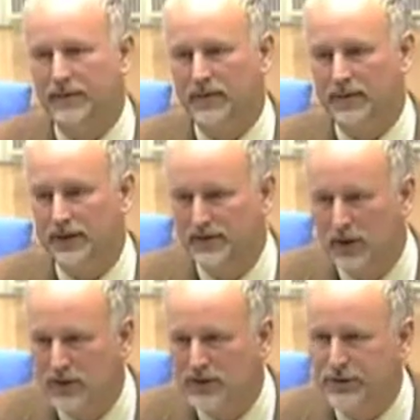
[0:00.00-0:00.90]
but there's
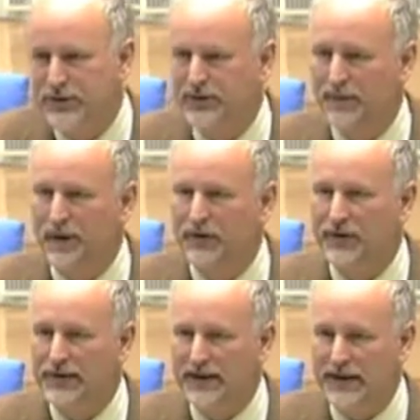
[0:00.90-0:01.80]
no uncertainty about
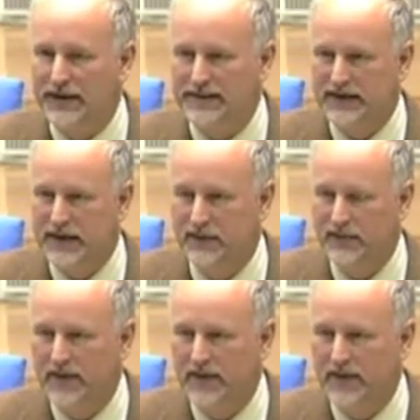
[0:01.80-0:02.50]
the decline itself.